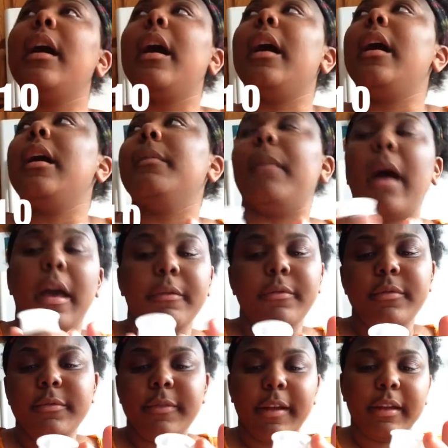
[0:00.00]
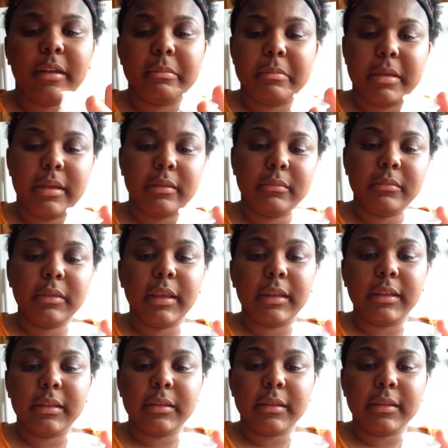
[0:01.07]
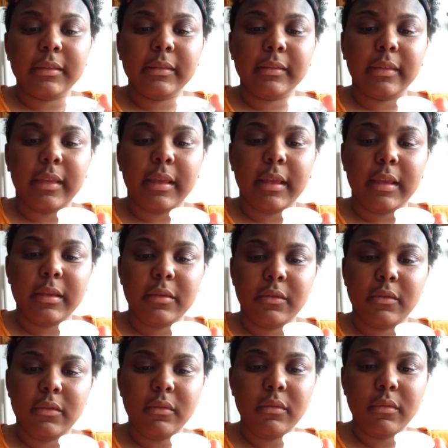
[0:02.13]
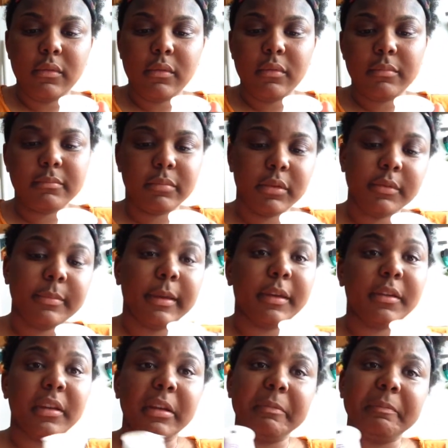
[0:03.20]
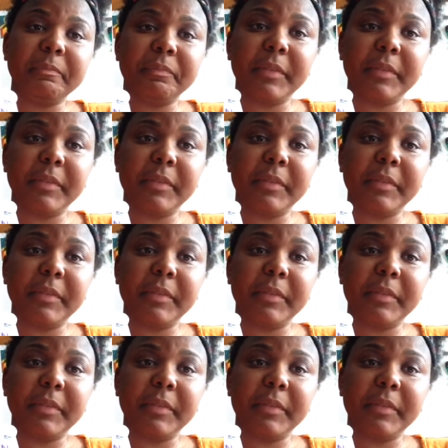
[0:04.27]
I will recommend getting this, the Inyo blueberry.